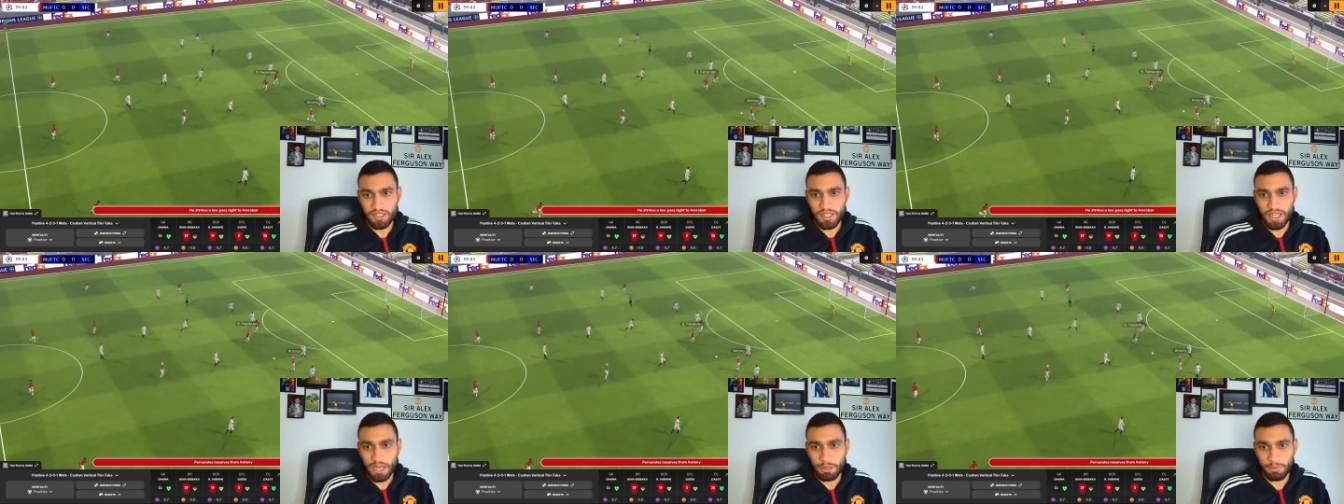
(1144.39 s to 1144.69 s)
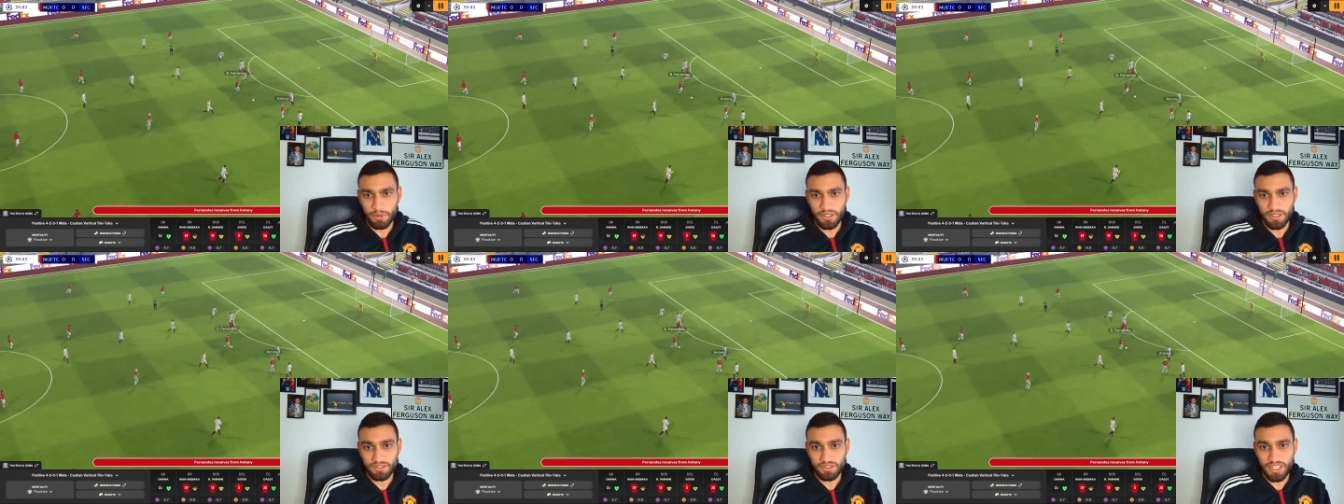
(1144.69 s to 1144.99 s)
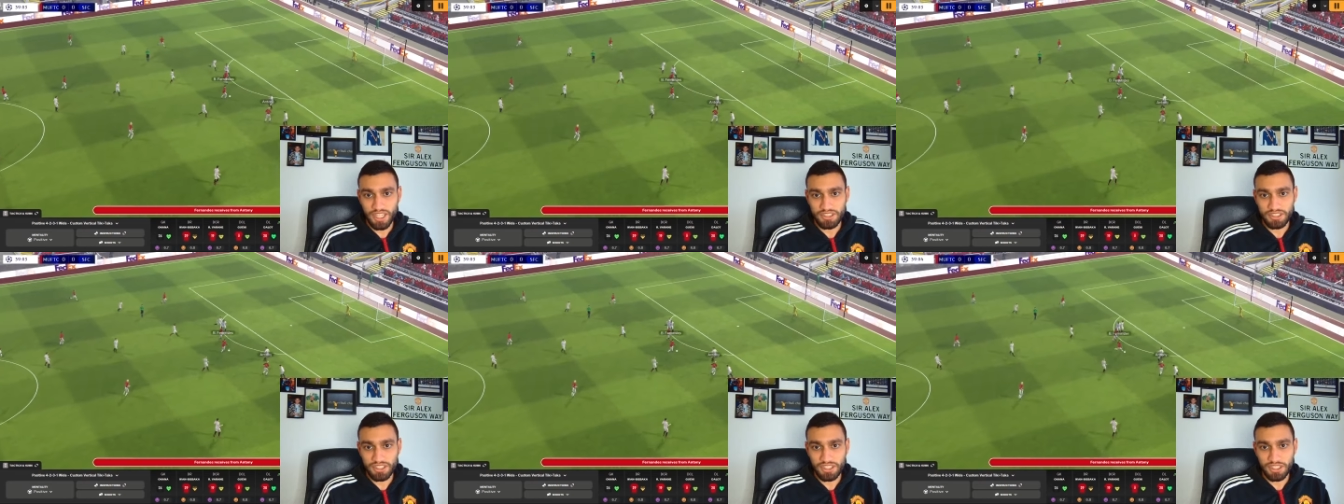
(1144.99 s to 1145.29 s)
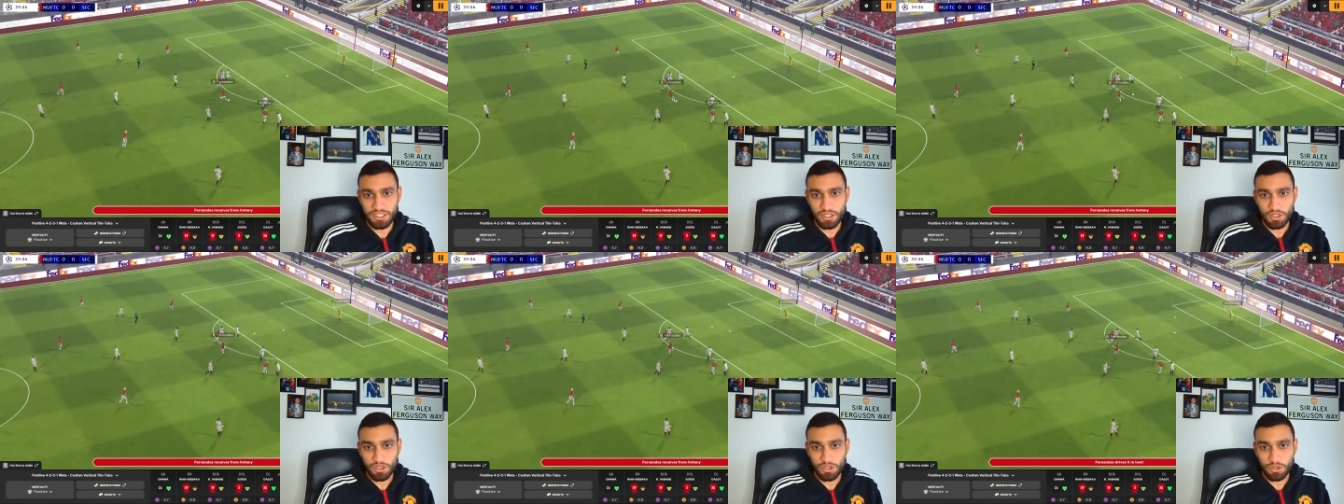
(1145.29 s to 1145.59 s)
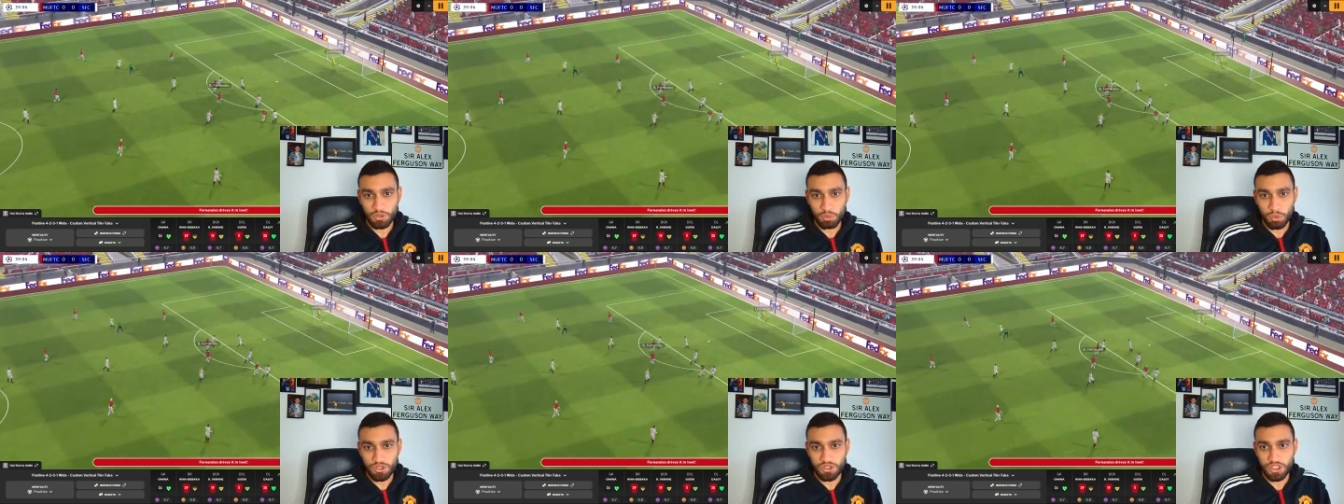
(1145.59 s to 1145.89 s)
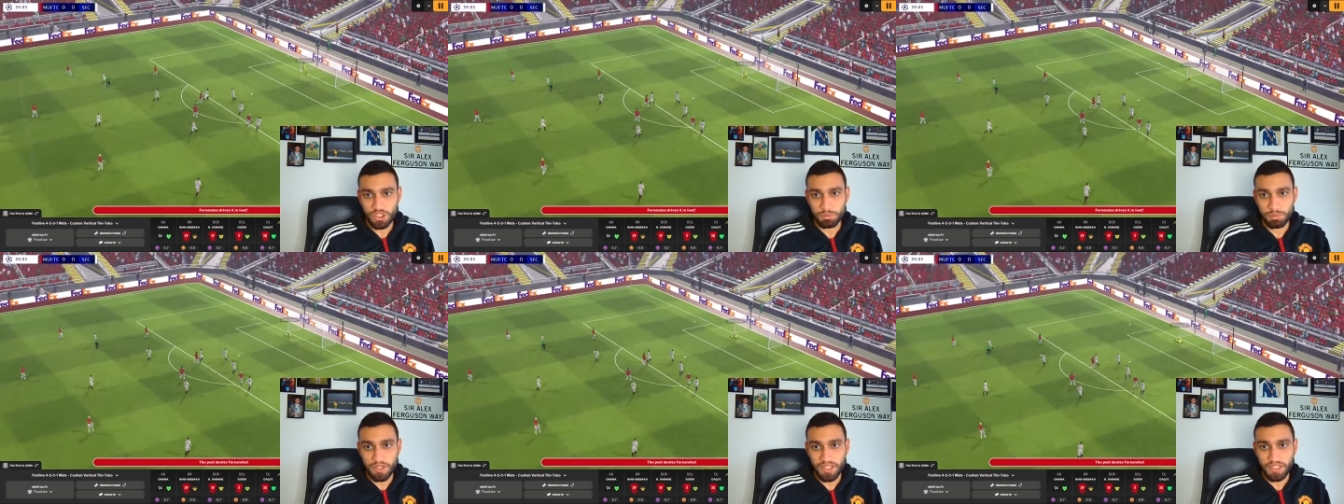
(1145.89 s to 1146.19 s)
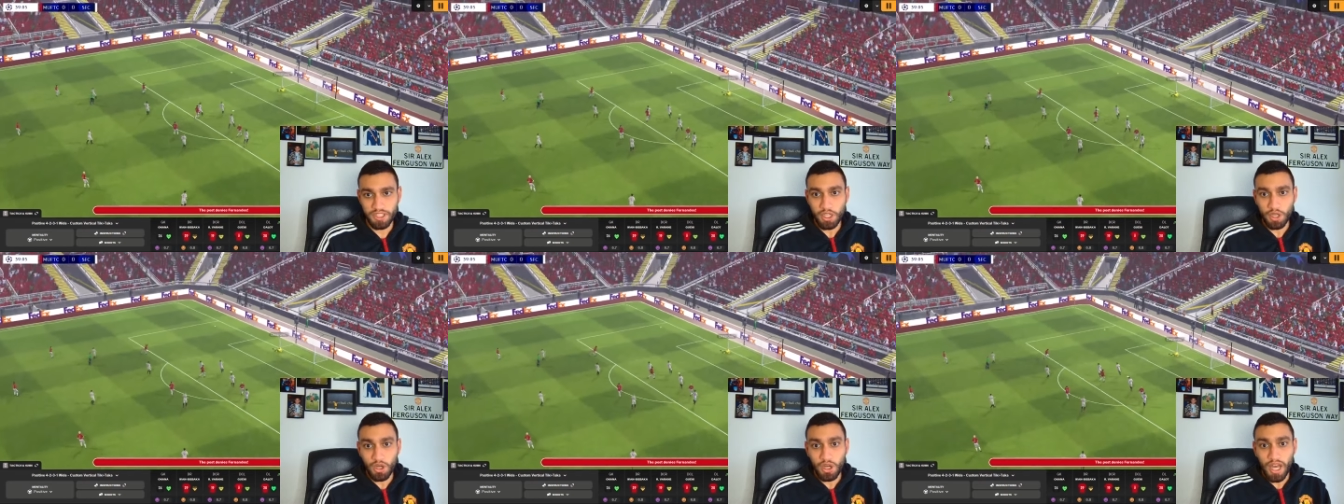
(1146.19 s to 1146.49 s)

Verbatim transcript: Amrabat gives to Antony. Good one-touch play.